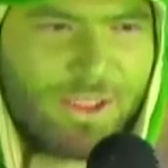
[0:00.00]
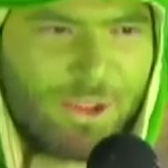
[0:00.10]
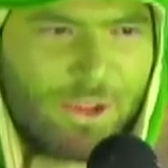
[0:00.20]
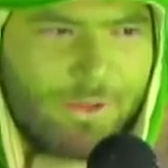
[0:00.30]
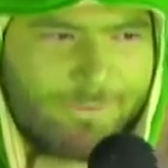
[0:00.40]

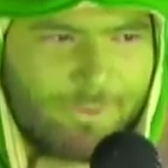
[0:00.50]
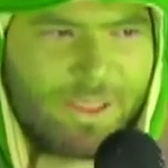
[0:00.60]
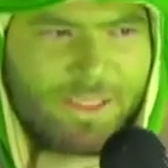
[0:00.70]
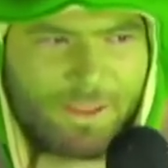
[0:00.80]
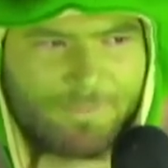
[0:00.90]
your
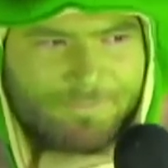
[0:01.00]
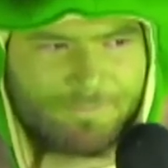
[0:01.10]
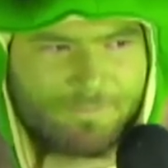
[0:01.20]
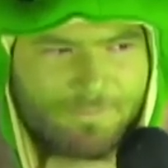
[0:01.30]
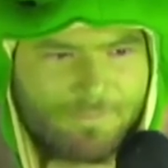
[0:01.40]
freedom